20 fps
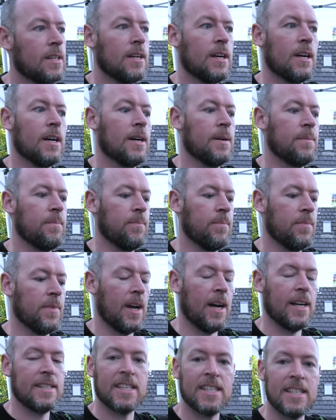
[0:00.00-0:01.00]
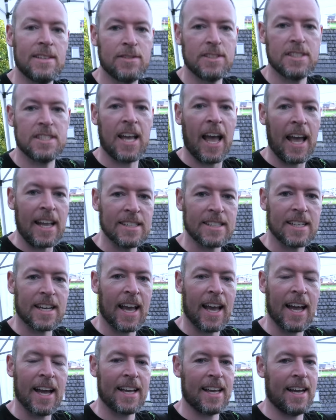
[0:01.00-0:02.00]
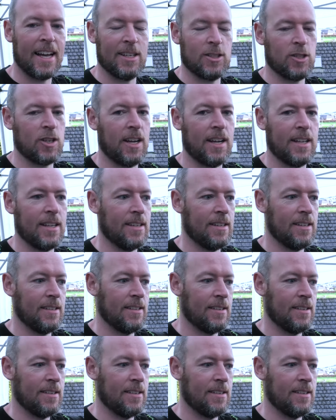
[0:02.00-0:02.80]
I didn't even tend to get a catch can.